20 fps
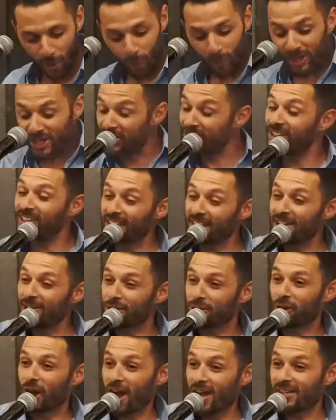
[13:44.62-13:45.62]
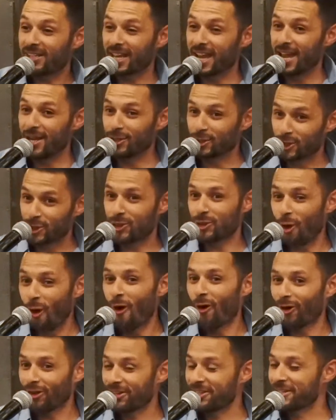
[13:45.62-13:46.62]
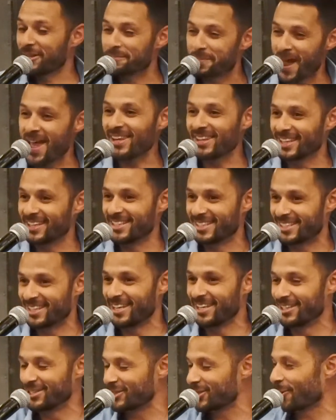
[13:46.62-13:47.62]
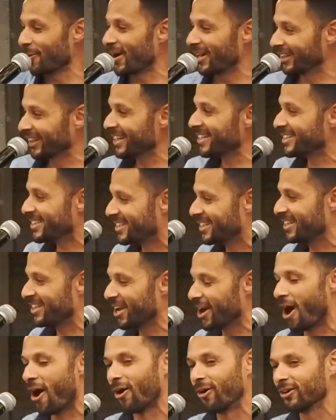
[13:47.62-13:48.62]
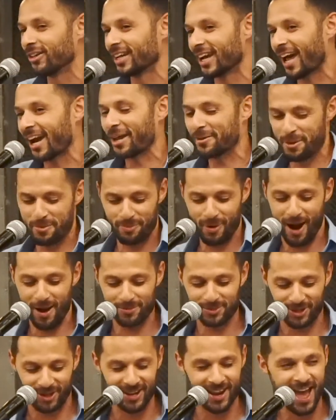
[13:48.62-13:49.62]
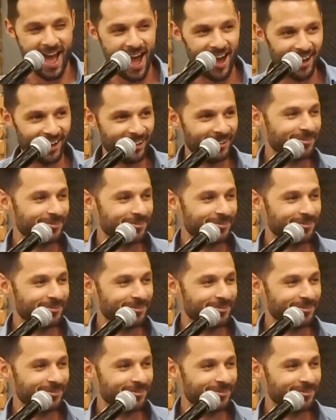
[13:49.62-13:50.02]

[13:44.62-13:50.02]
Well, you see, it tried to install the dependencies, so at least, you know, you got to give me props on that.